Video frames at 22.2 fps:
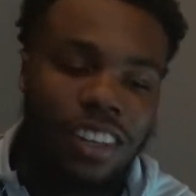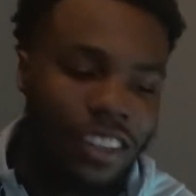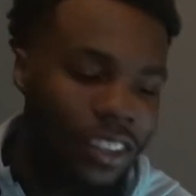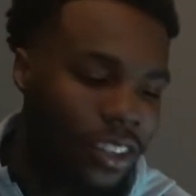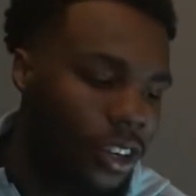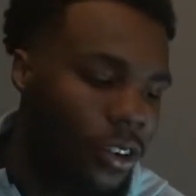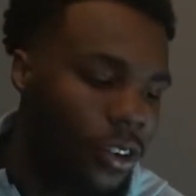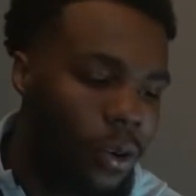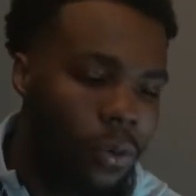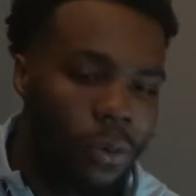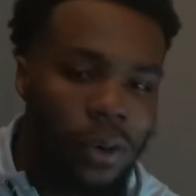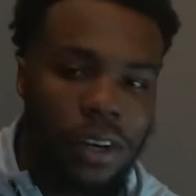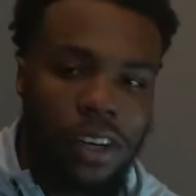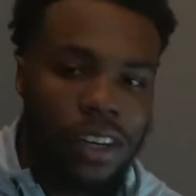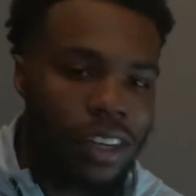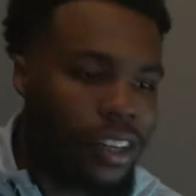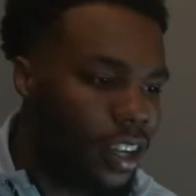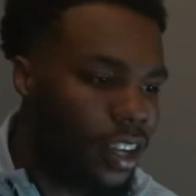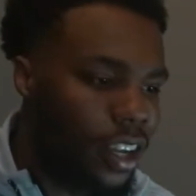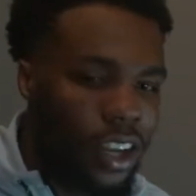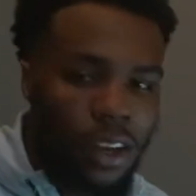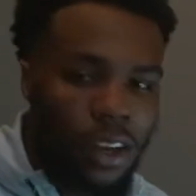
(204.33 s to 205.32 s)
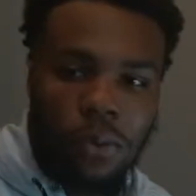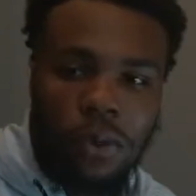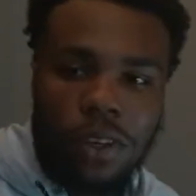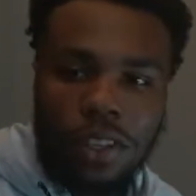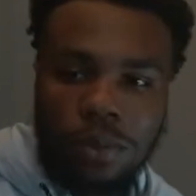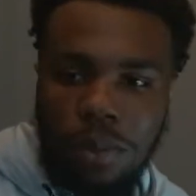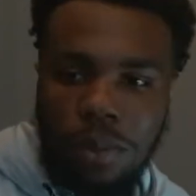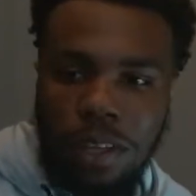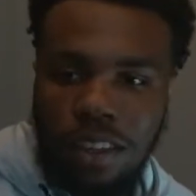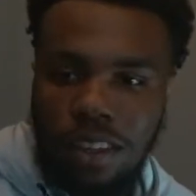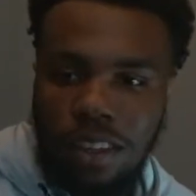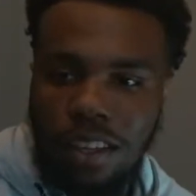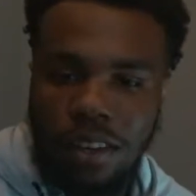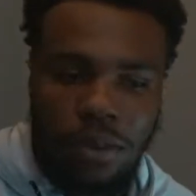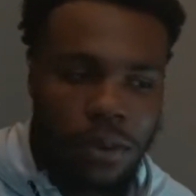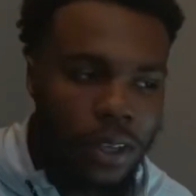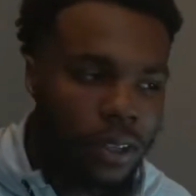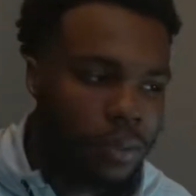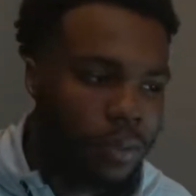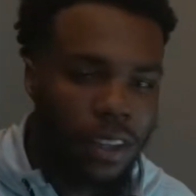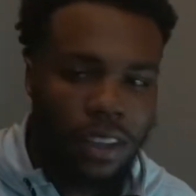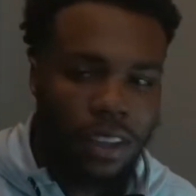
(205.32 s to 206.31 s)
you know, where, where's my thing?
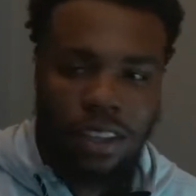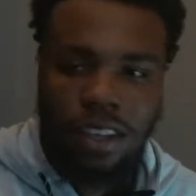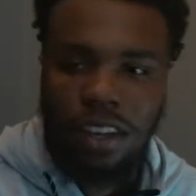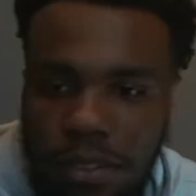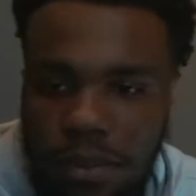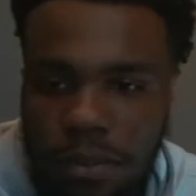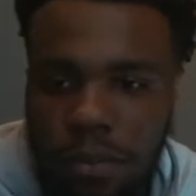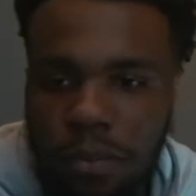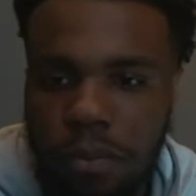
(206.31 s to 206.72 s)
Where's my thing?